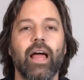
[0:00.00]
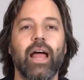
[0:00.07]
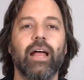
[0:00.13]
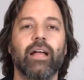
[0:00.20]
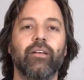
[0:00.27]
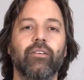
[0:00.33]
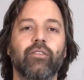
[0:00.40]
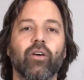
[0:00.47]

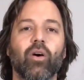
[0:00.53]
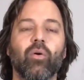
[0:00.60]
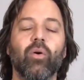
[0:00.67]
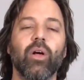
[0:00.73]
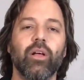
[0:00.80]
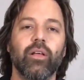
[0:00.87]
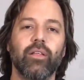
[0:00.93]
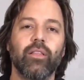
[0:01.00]
And
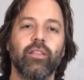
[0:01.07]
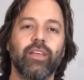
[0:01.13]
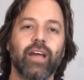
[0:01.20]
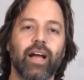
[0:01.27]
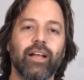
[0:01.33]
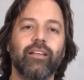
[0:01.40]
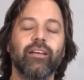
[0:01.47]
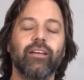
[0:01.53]
so
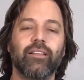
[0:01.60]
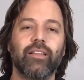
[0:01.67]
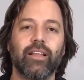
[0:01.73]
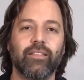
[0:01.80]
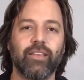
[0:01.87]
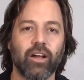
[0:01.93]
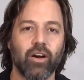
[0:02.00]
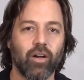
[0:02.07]
the idea
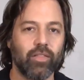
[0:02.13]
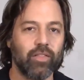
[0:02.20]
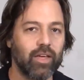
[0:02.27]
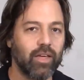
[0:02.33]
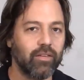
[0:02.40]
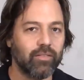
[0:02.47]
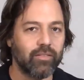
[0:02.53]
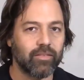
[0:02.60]
that there are
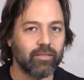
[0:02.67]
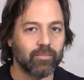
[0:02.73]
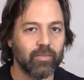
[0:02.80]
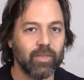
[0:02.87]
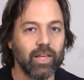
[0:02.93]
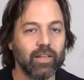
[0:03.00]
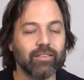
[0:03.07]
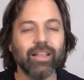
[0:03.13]
these
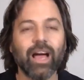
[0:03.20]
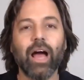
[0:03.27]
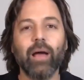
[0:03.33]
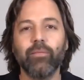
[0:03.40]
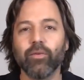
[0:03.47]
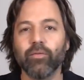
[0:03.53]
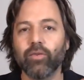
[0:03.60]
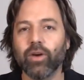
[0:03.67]

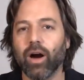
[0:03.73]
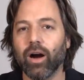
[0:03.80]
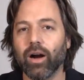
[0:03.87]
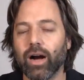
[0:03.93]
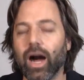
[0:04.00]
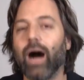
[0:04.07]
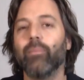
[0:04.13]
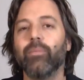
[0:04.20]
types of
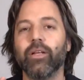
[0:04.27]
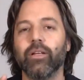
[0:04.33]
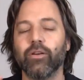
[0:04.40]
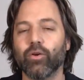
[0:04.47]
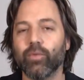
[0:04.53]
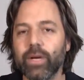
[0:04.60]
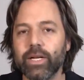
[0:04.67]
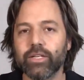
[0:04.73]

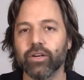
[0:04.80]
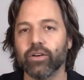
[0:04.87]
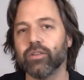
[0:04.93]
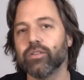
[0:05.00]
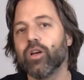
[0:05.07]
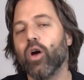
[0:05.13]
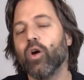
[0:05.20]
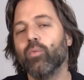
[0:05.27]
goblin
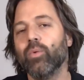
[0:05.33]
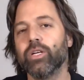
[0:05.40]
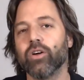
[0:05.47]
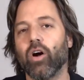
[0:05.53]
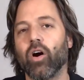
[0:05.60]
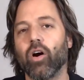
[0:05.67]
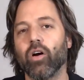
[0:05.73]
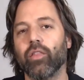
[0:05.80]
creatures
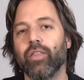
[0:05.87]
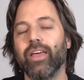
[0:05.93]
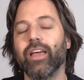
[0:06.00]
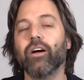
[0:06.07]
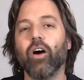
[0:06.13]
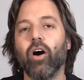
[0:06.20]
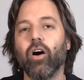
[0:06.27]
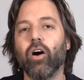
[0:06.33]
which are the
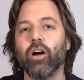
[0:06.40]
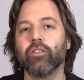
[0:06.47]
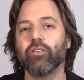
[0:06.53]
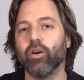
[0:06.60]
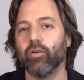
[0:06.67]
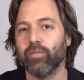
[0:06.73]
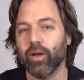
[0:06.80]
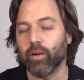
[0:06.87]

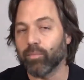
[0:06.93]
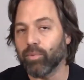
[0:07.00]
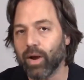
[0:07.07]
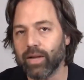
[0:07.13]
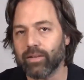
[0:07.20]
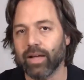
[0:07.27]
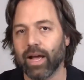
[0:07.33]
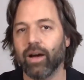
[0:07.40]
cause of their
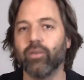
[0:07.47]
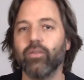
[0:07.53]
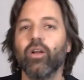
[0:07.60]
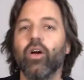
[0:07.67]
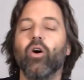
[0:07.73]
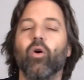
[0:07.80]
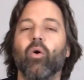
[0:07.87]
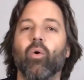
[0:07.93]
breakdown,
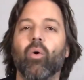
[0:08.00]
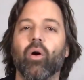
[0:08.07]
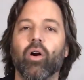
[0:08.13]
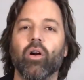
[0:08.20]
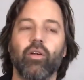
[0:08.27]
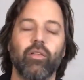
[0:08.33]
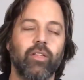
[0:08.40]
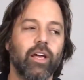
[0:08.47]

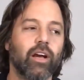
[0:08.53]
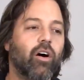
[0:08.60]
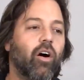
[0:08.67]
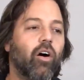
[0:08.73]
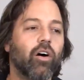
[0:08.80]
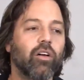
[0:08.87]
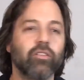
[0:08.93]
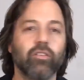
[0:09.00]
or the
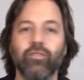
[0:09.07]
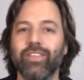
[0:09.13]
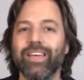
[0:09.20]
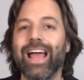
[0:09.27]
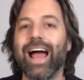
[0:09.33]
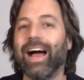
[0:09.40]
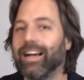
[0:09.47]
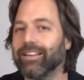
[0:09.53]
cause of
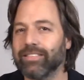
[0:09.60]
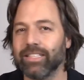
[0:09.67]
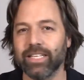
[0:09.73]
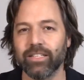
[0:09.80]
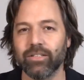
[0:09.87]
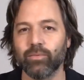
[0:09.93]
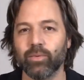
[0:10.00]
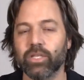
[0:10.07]
the
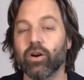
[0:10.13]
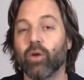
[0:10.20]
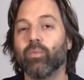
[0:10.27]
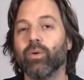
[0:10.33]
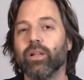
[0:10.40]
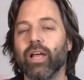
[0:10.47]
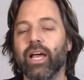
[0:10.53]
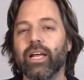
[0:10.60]
accidents which are
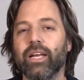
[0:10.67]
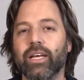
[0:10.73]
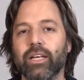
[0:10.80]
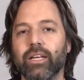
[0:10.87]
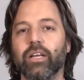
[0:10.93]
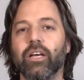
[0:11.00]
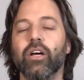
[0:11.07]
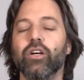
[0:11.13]

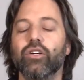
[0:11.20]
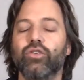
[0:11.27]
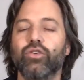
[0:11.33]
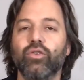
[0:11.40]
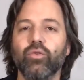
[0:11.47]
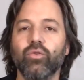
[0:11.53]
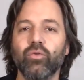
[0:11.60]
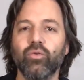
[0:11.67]
related
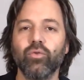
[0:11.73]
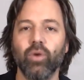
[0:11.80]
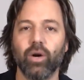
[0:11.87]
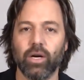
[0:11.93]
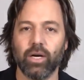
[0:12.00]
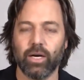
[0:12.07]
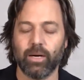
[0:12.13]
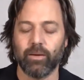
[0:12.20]
to